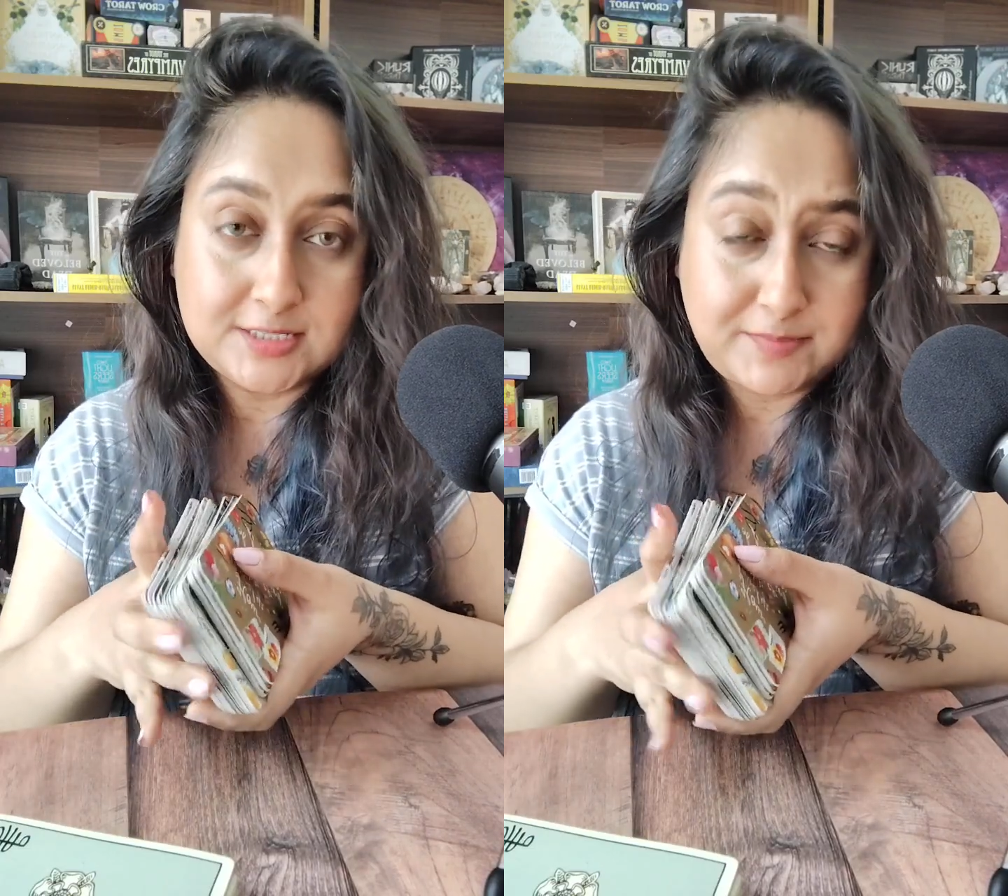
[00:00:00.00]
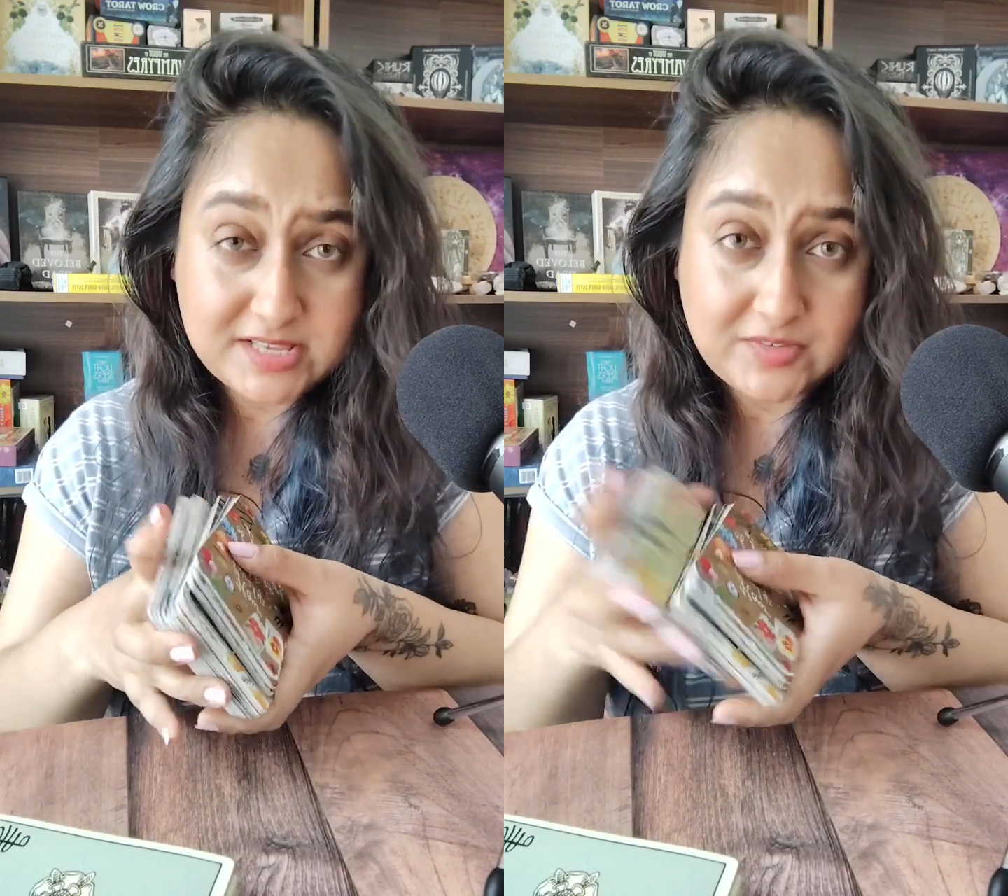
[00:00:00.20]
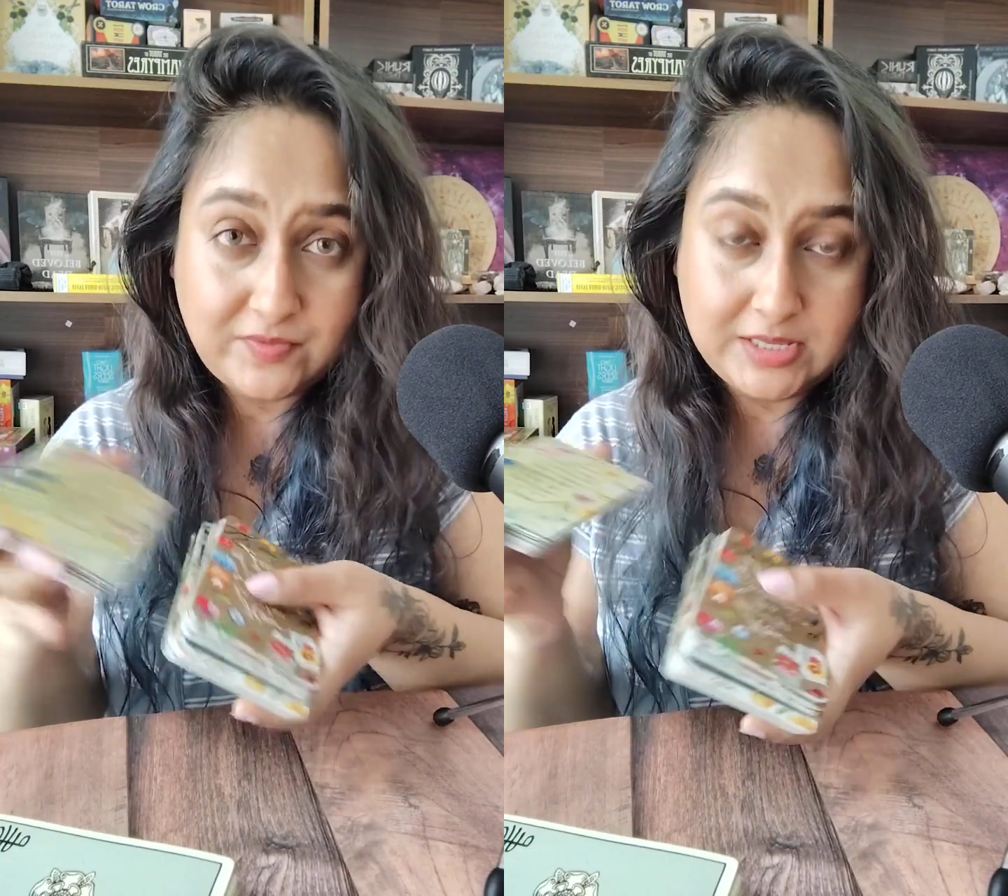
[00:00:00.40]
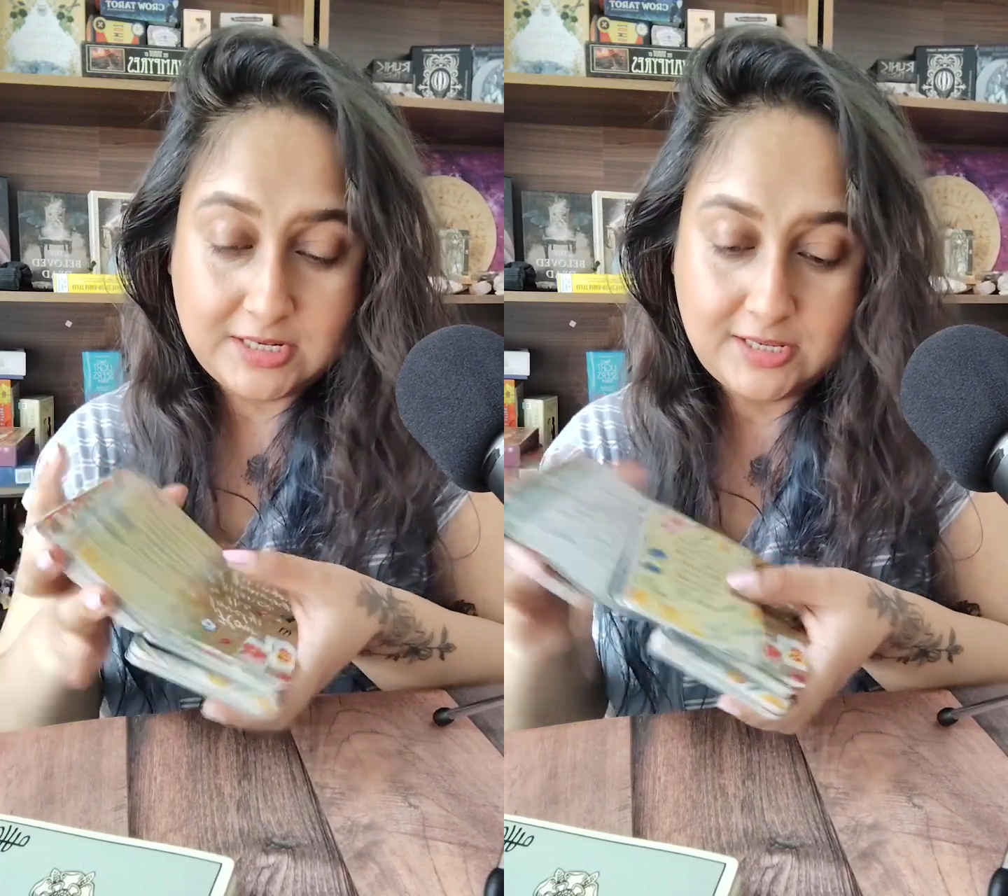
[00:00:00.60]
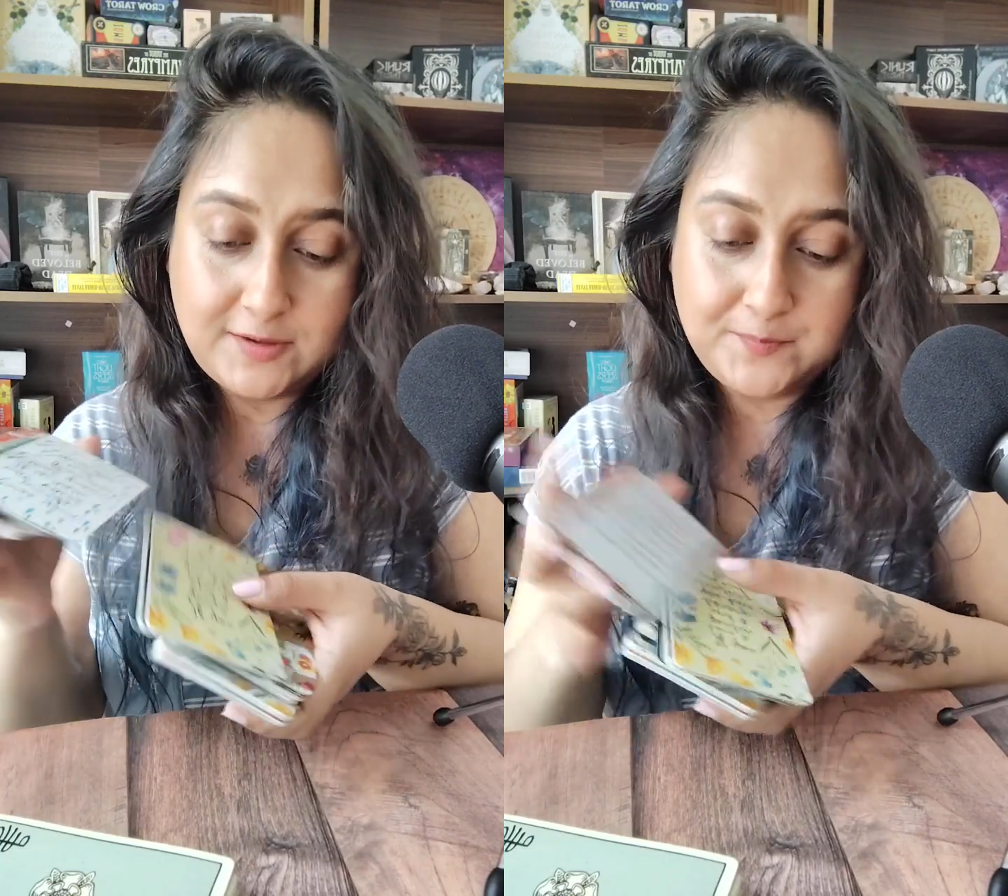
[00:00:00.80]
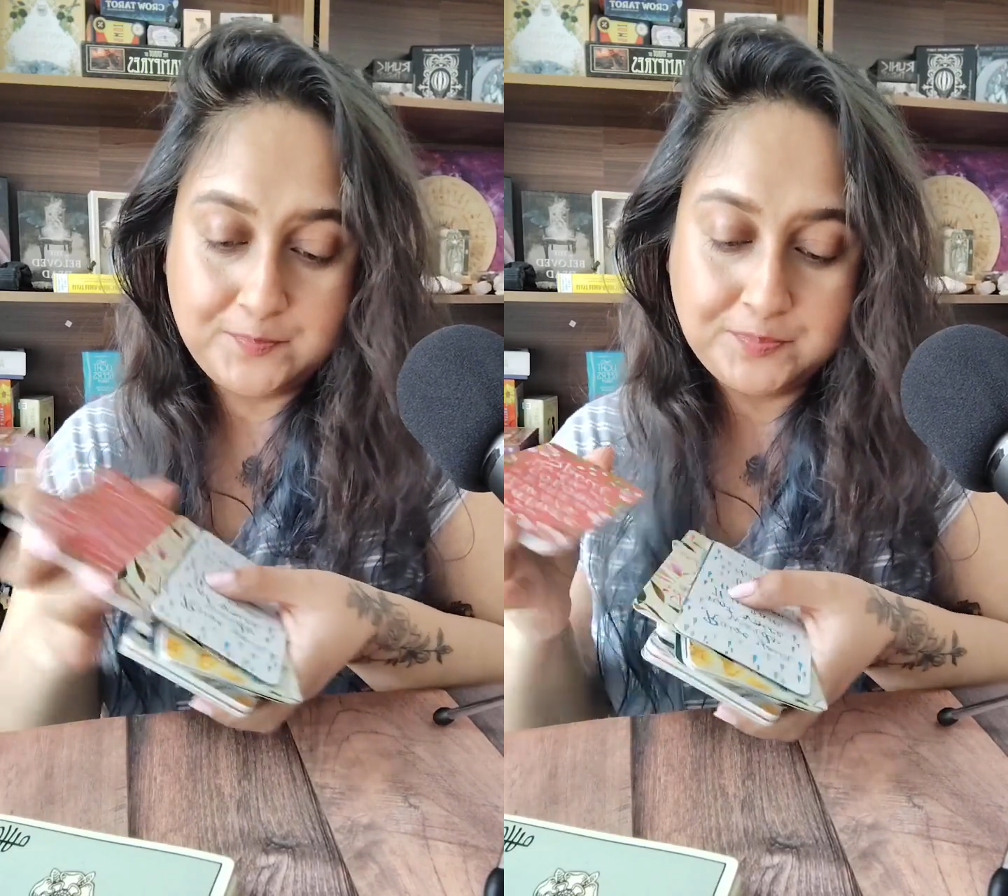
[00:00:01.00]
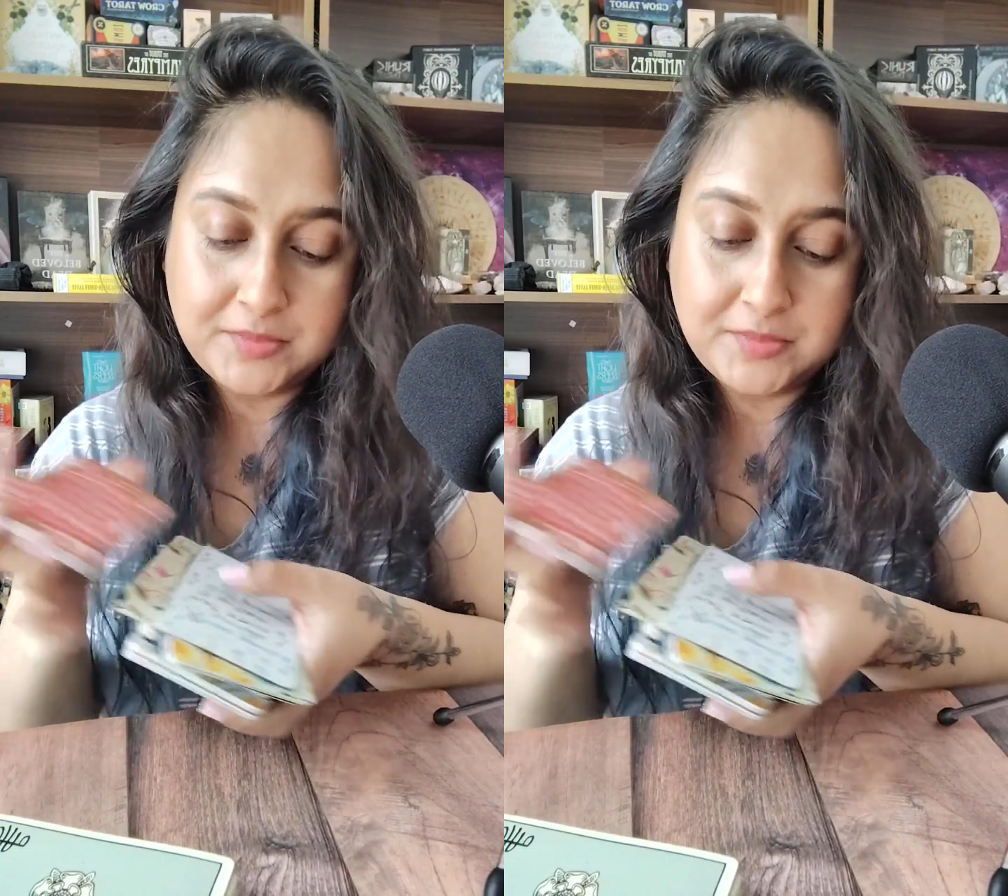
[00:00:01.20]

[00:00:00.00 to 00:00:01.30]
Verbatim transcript: specifically